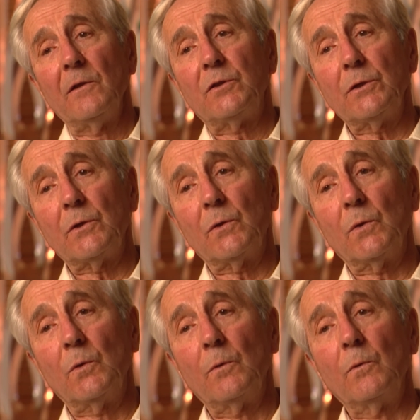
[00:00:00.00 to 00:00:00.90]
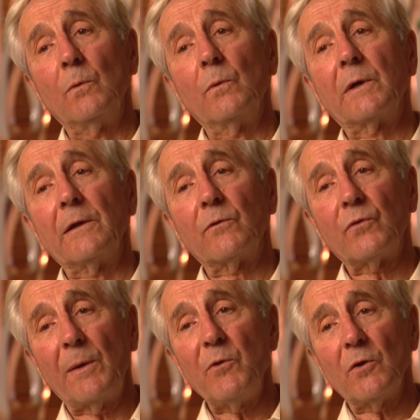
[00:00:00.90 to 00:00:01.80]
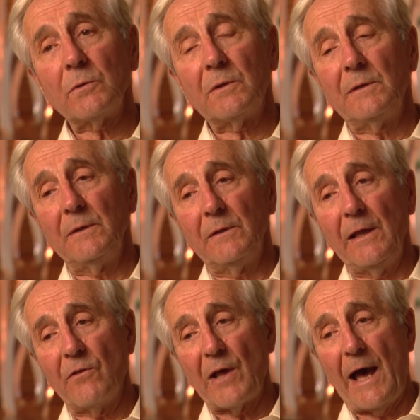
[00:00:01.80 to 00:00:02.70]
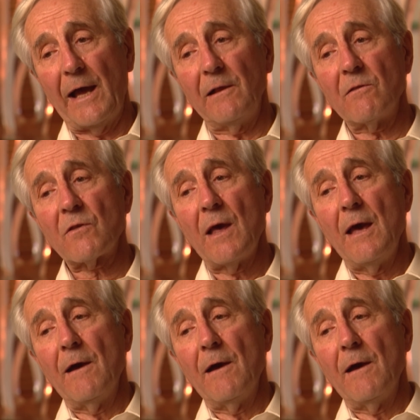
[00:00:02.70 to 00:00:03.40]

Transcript: to contribute designs